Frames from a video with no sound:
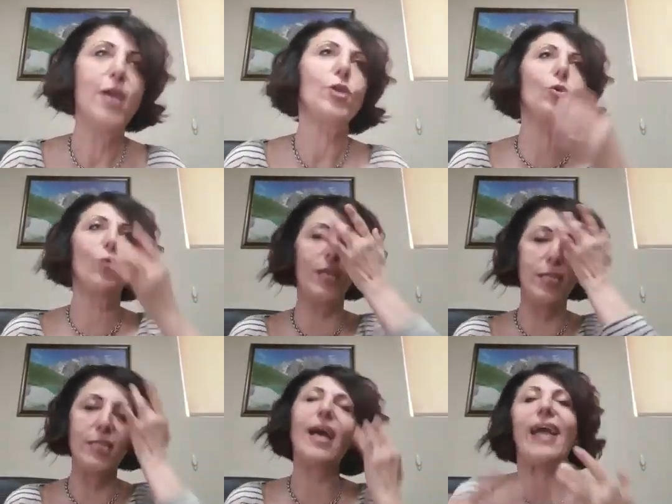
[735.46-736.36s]

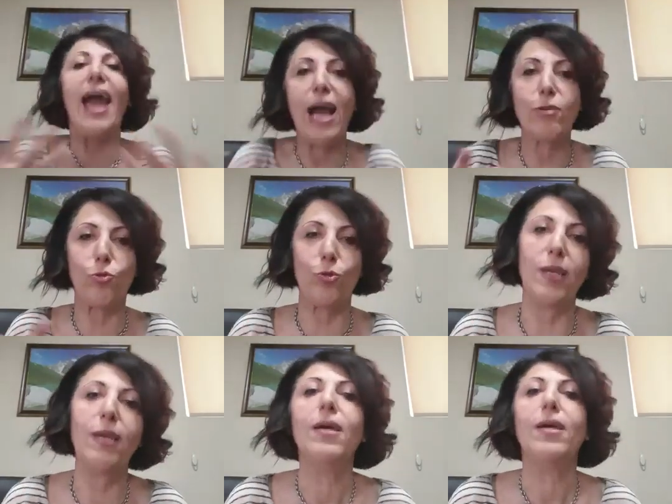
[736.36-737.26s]
It's like
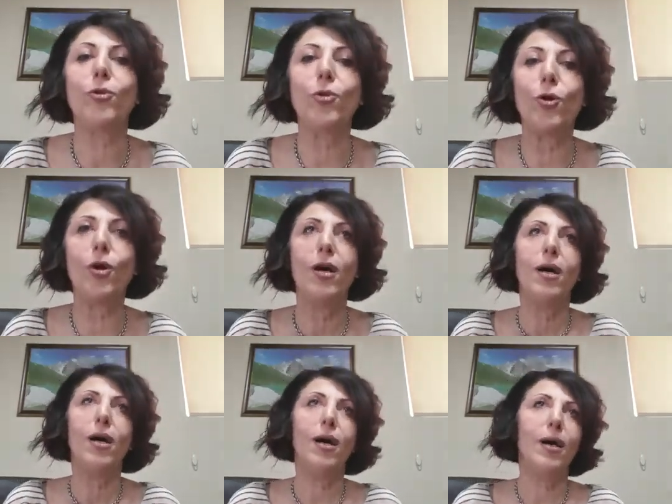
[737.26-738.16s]
actually, you're
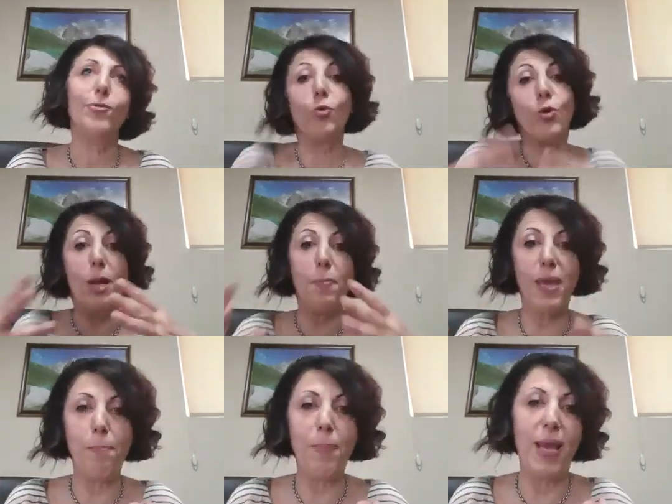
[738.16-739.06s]
going to
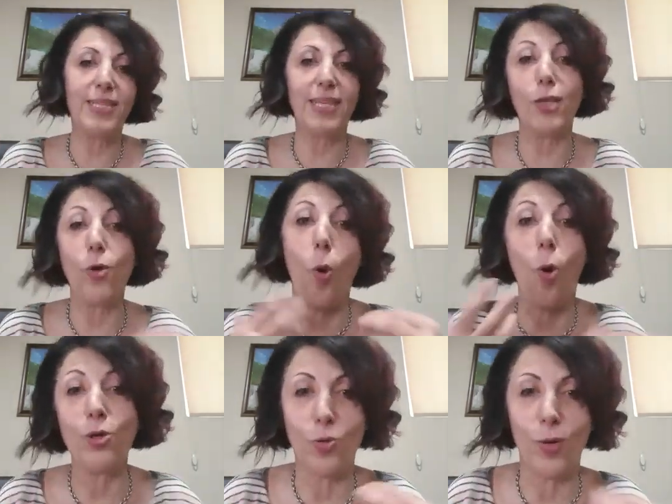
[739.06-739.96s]
be basically
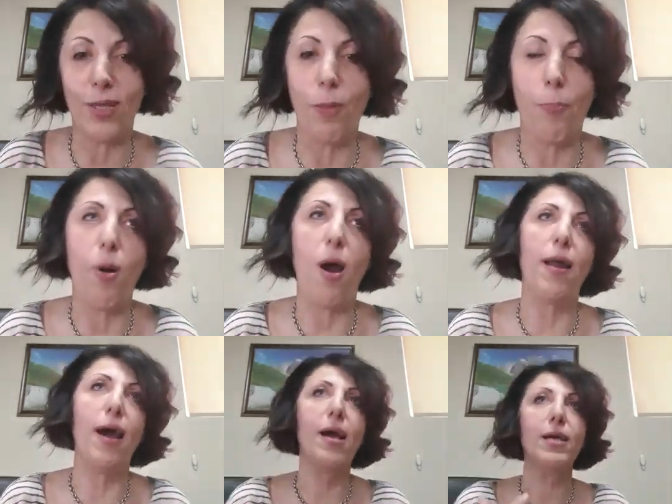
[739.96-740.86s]
ordering the
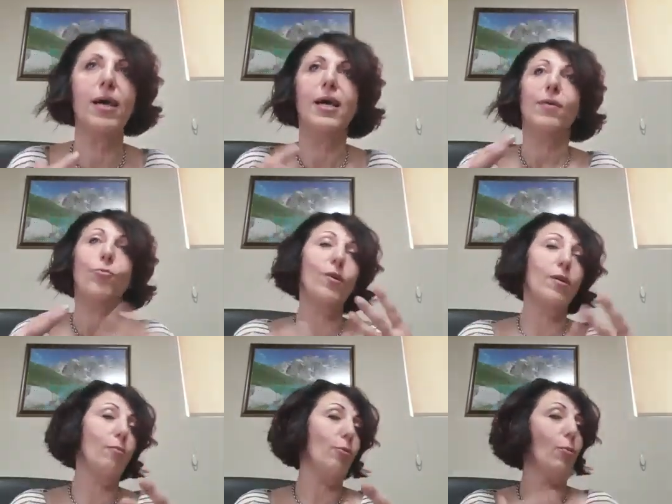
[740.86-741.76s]
product,
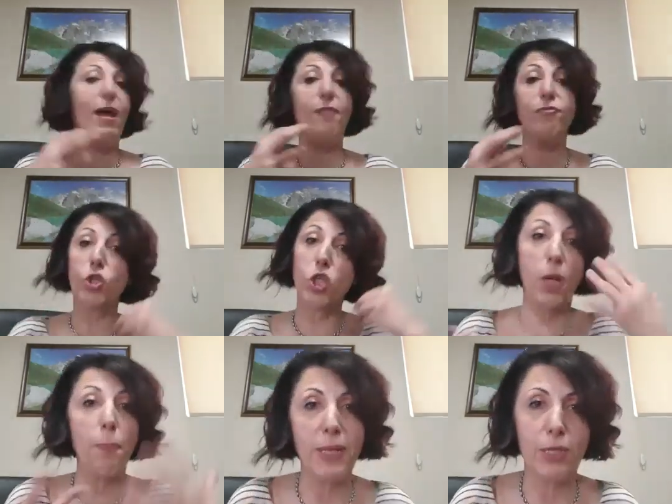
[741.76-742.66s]
where we will have to
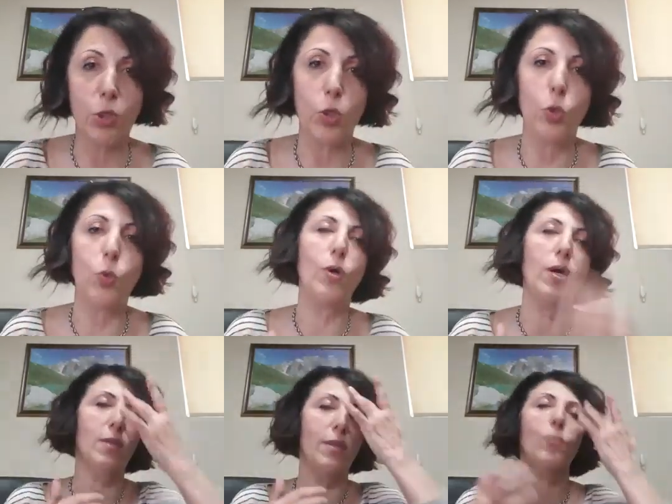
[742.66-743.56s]
ship it to you,
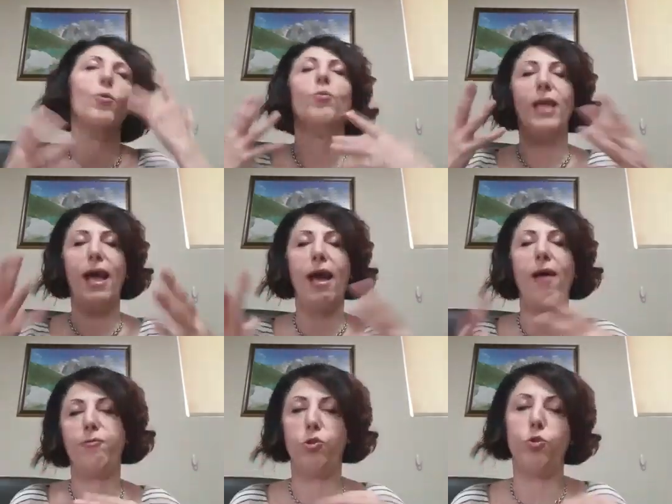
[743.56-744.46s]
and then we will
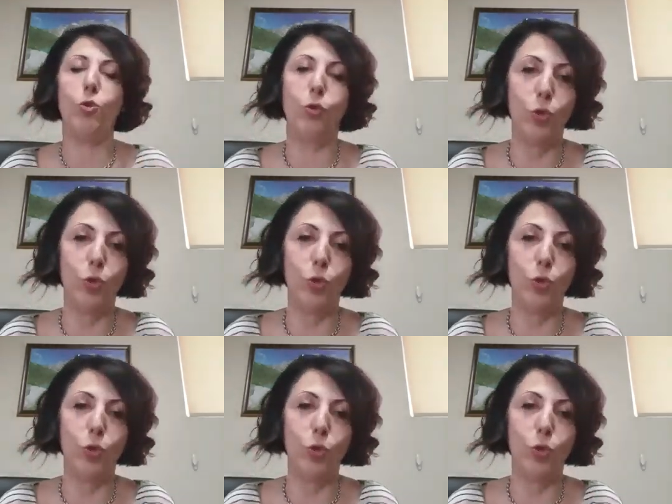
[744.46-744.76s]
have to,